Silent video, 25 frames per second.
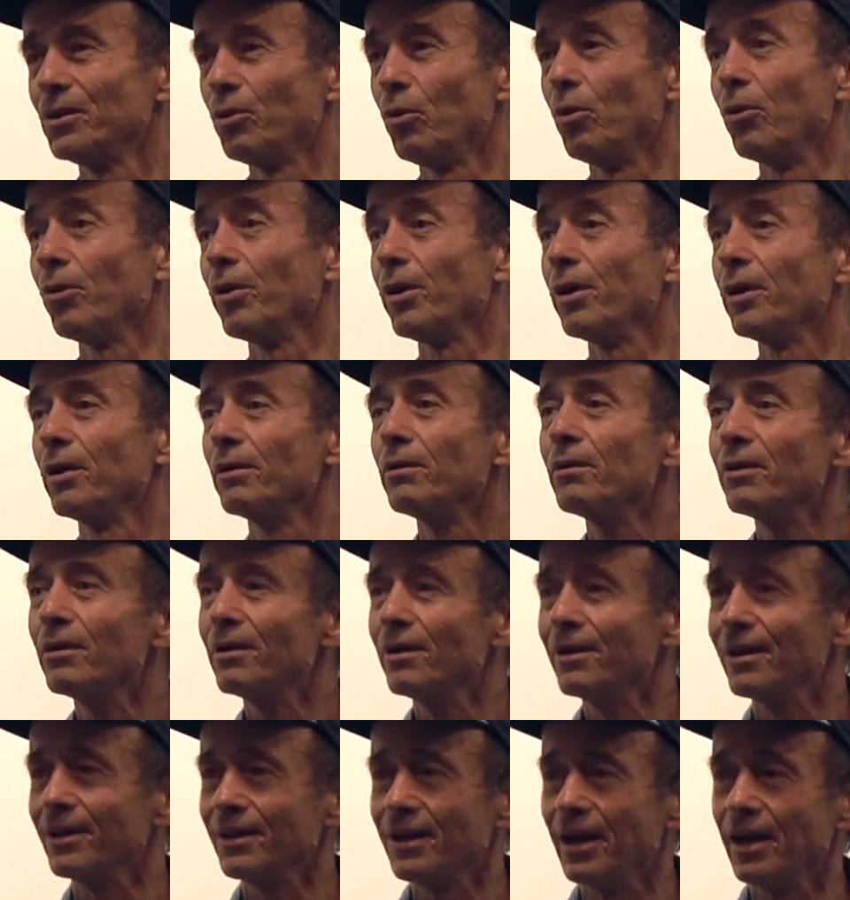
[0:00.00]
or
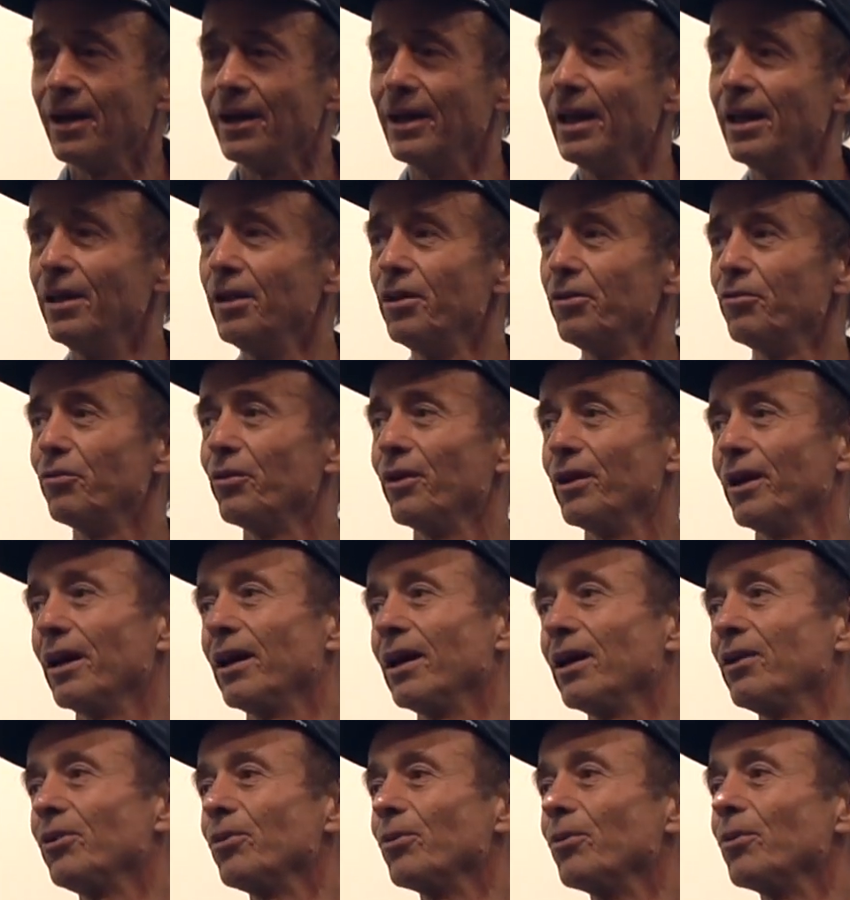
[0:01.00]
an edit for
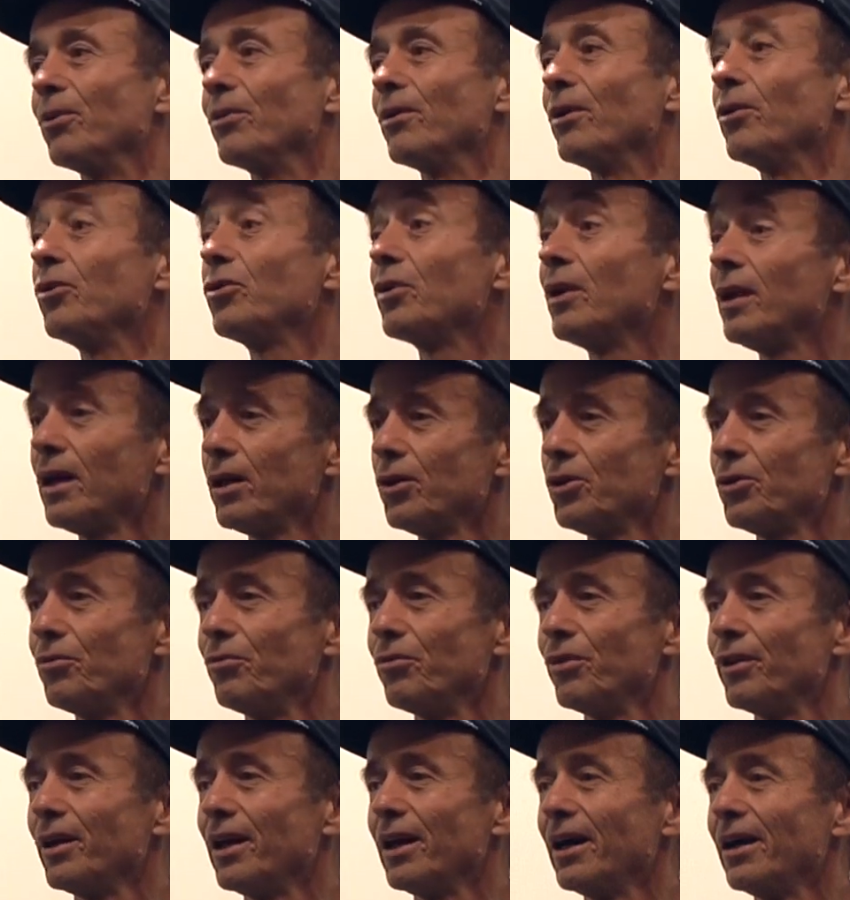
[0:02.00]
that, or a selection
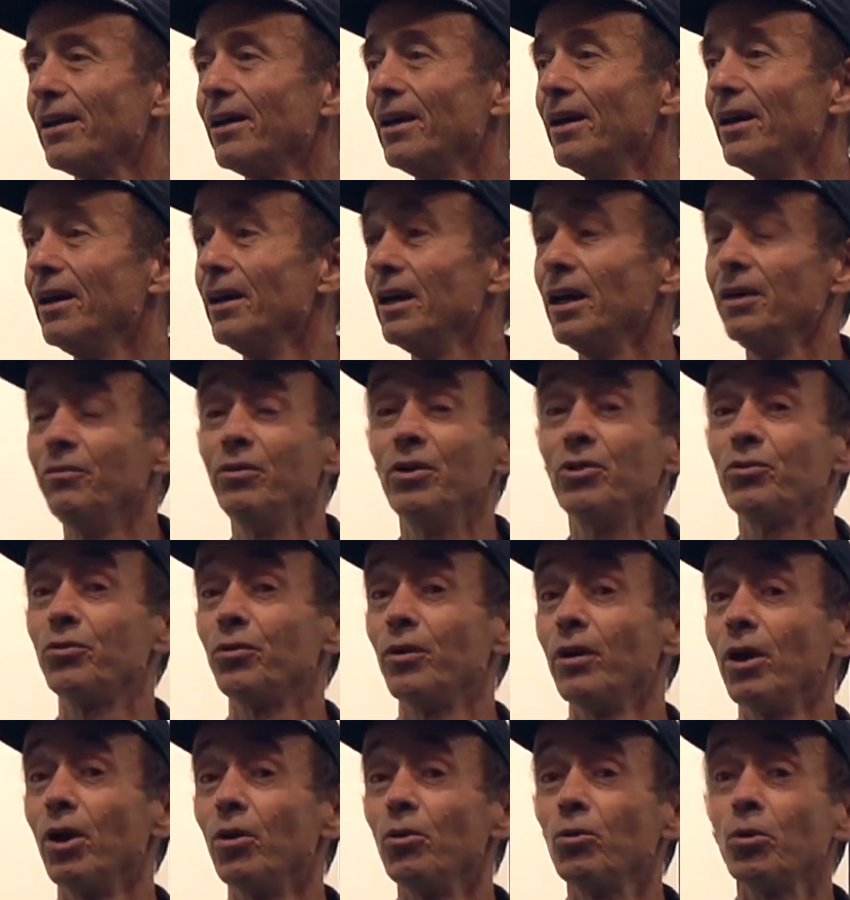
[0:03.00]
for that. If it's
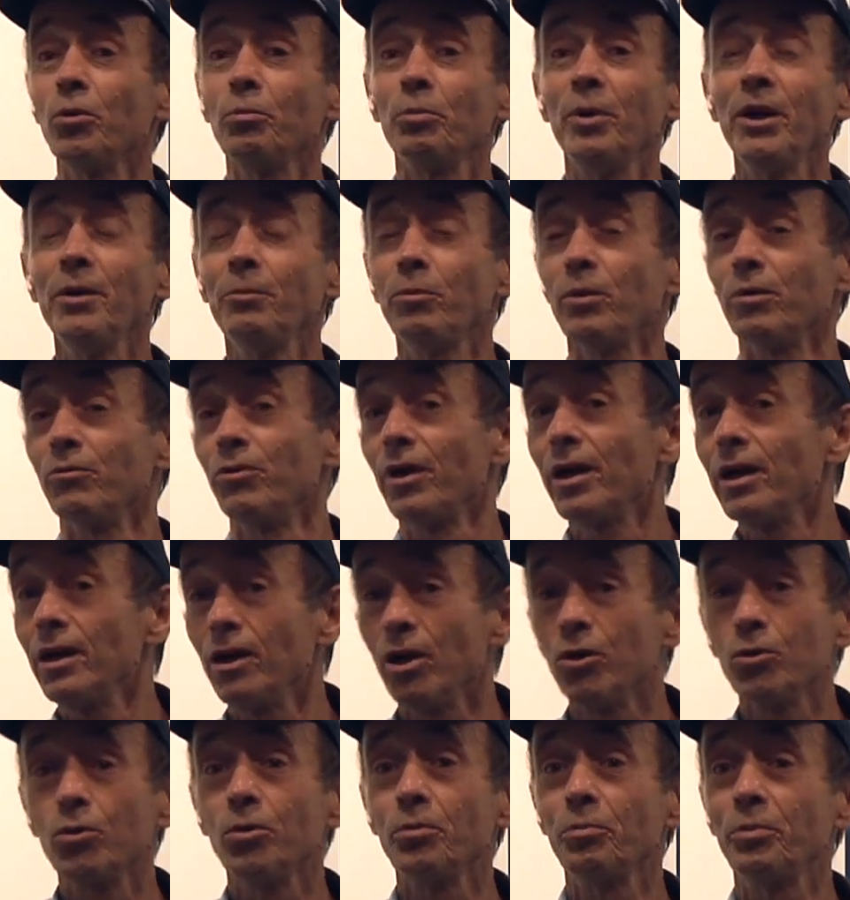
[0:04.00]
for local people,
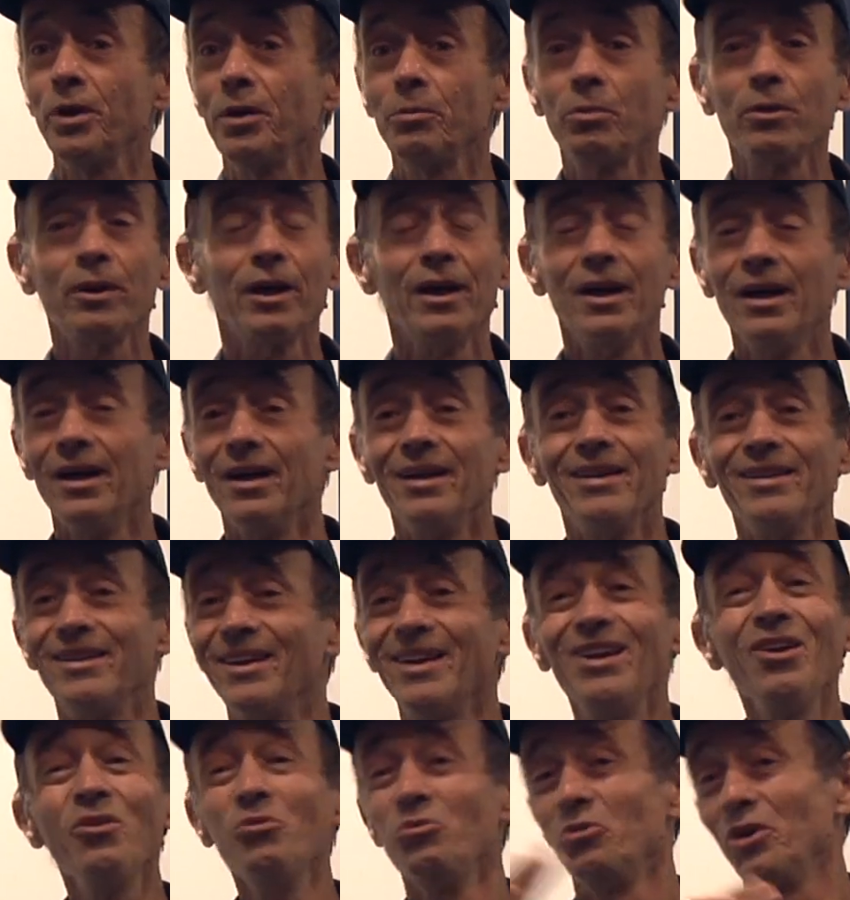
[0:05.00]
very local people,
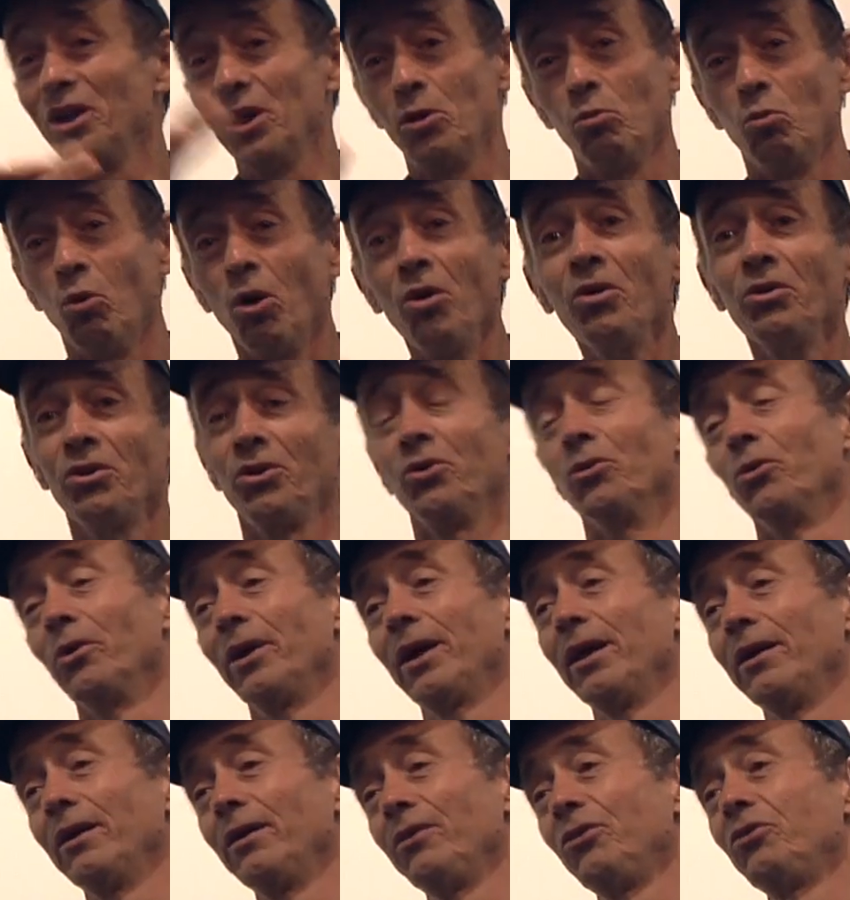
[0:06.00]
they don't really want
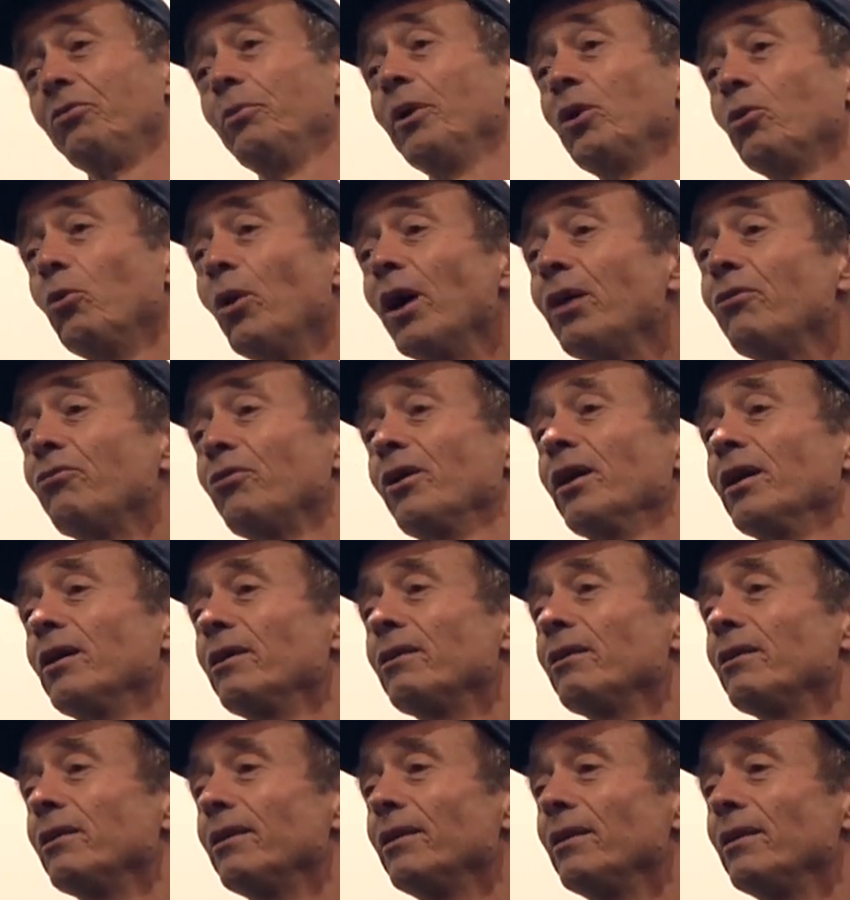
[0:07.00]
your edit, to be quite frank.